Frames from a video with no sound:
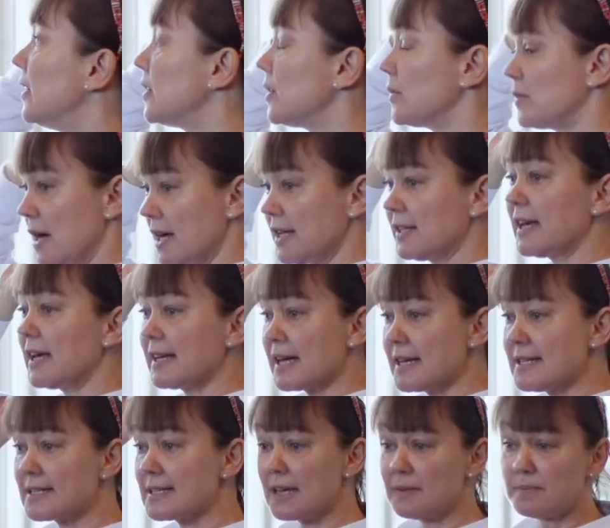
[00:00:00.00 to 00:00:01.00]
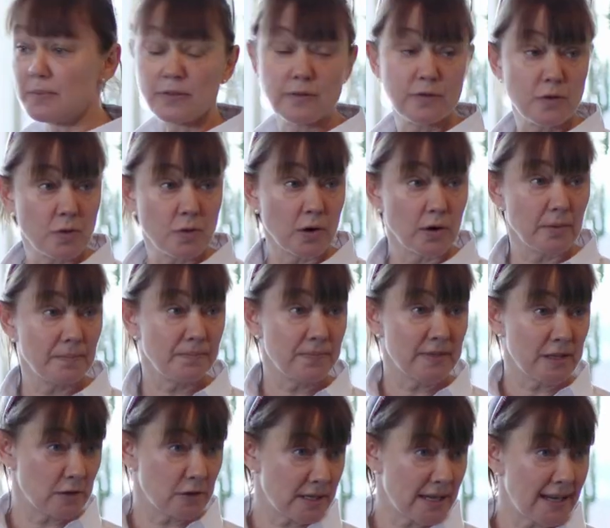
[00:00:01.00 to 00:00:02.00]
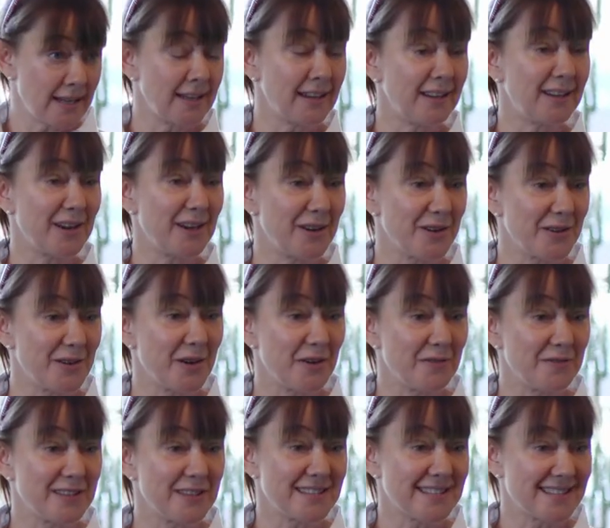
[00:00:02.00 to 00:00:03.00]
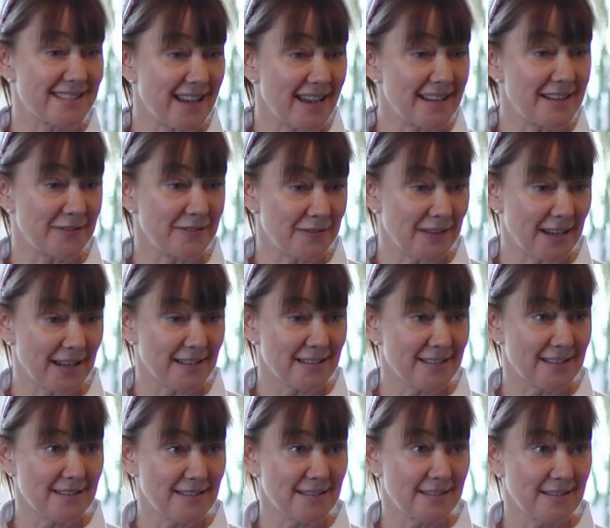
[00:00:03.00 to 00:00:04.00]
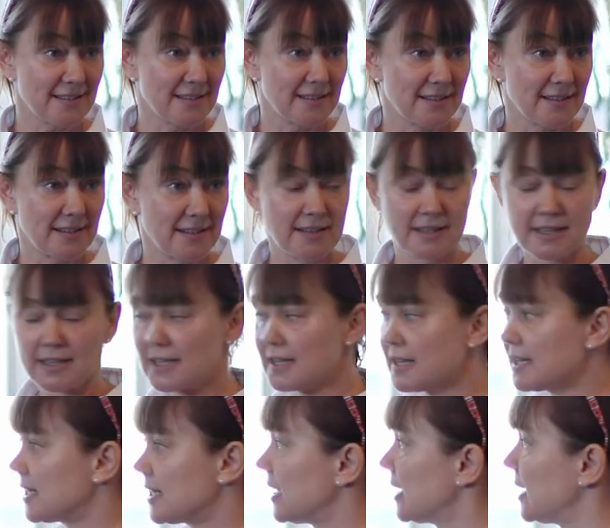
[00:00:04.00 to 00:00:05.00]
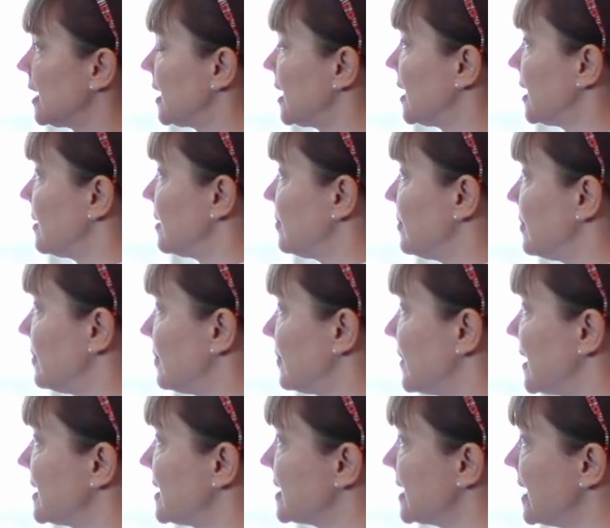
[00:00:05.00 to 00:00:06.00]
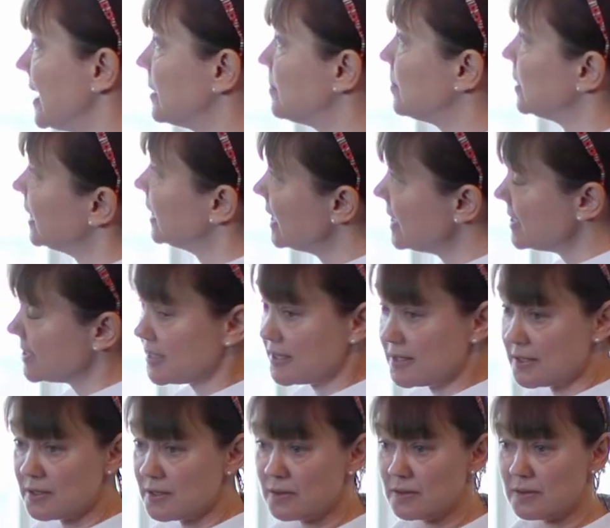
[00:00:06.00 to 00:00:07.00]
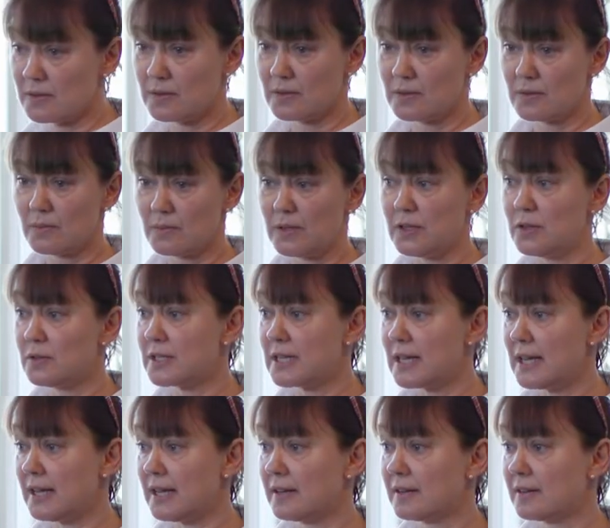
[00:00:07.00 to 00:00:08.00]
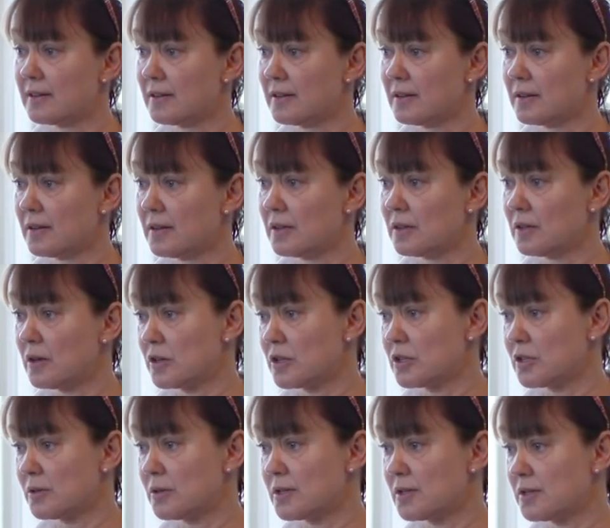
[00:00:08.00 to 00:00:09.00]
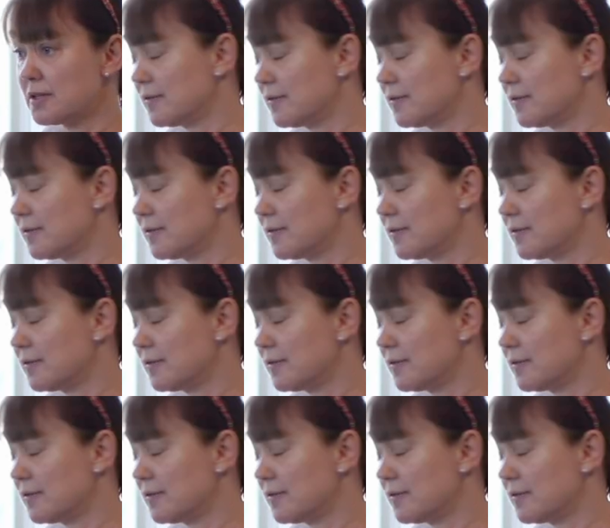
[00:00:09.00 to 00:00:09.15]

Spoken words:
right, like I said before, they're taking care of the side effects that take place when you take large doses